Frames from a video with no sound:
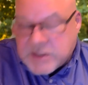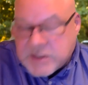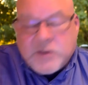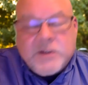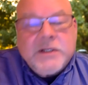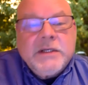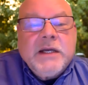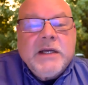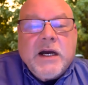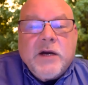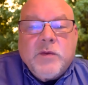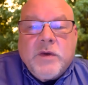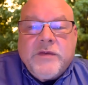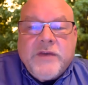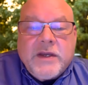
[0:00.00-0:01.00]
So uh,
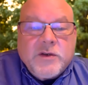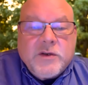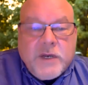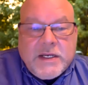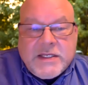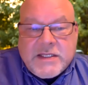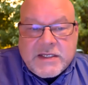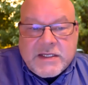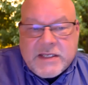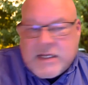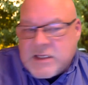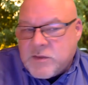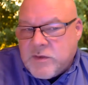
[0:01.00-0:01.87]
we've had great success.